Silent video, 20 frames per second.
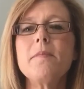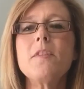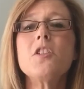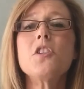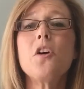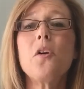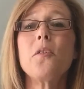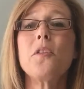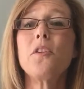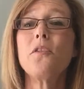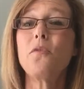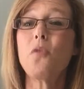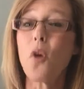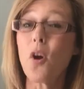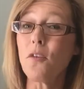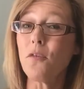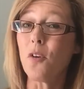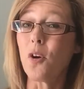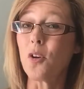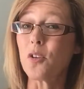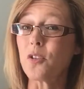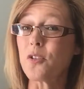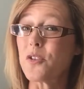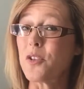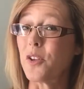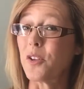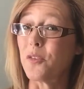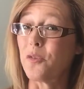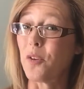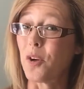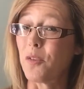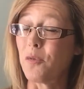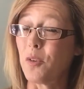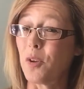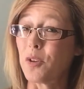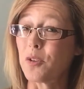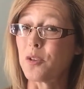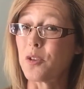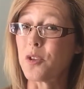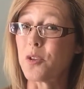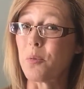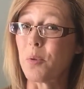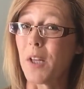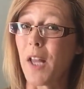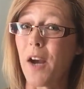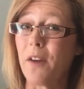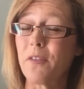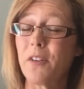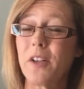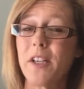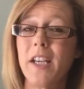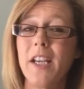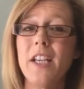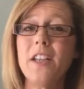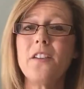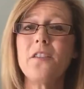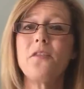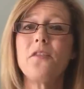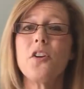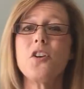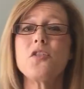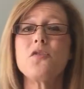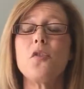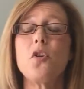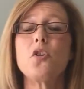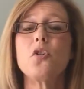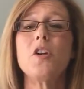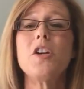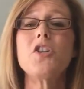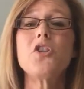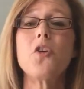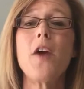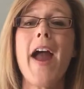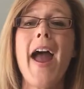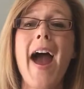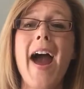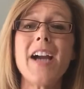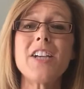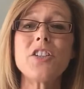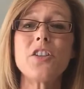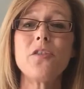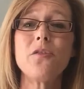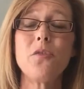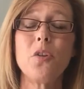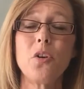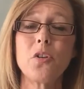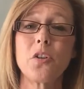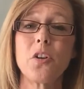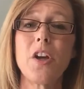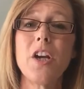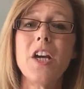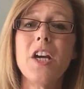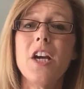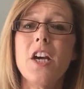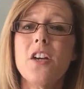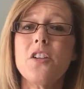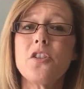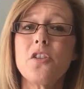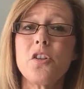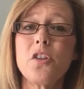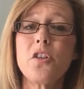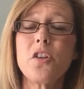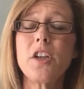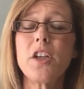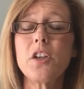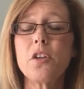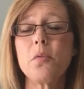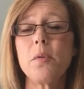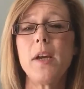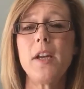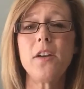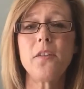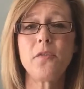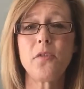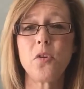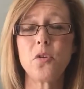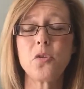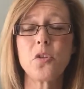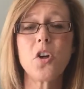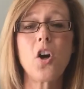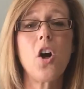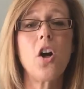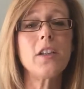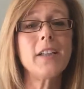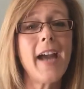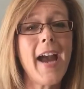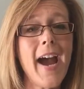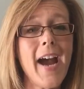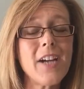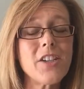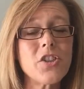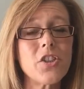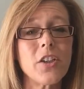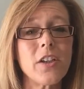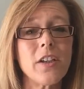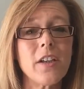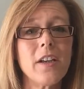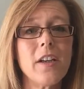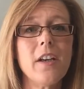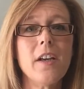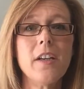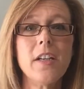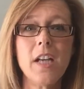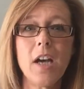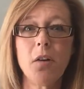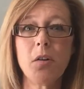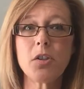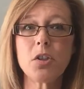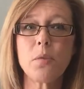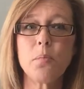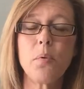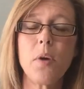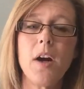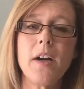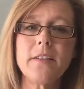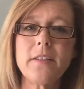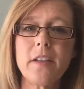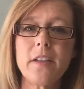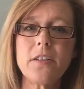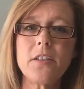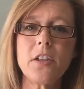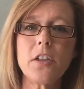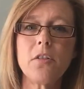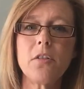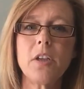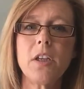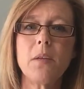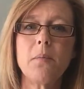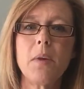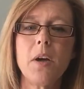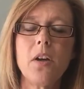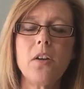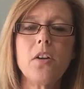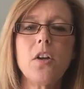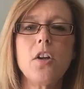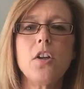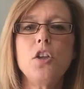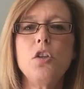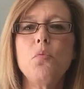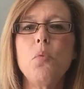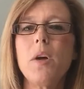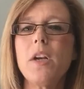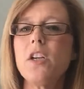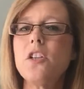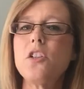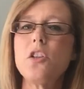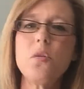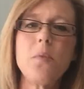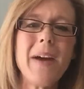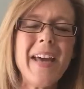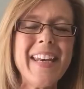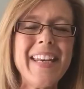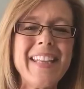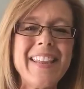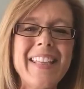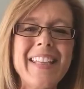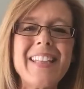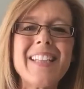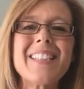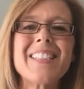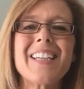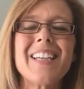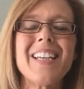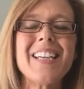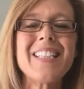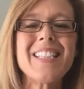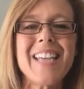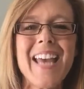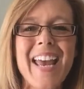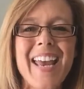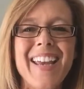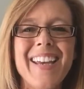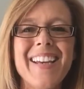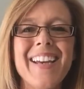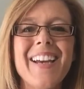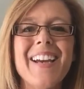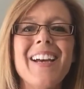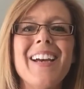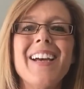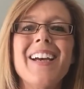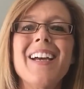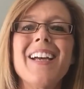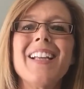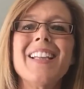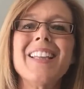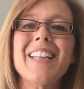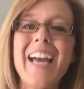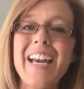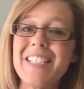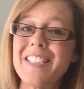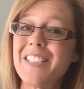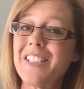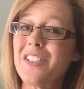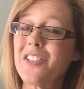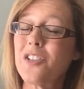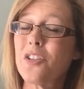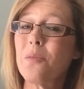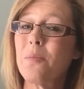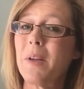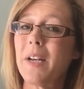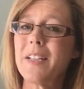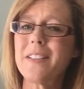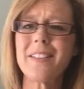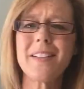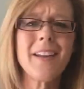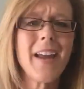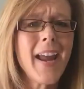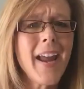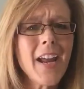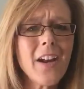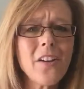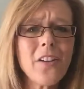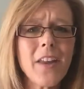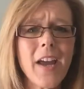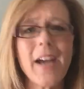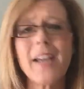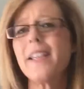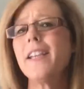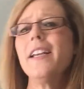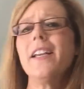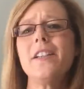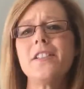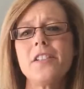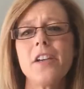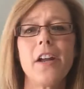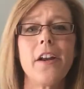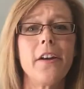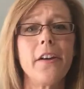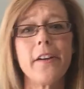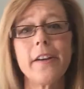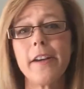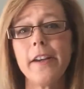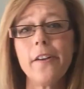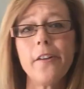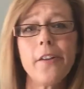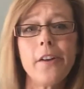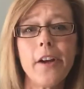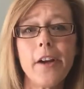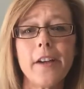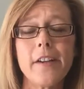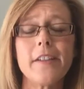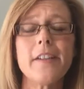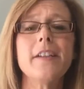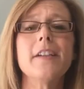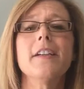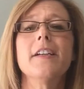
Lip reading: So the 4 folders, the only 4 folders you will ever need. The first folder is your action folder. So you're going to create a folder called action. Now, as you're processing your email, you want to do anything that's going to take less than 2 minutes. Handle that, get it done, get her done.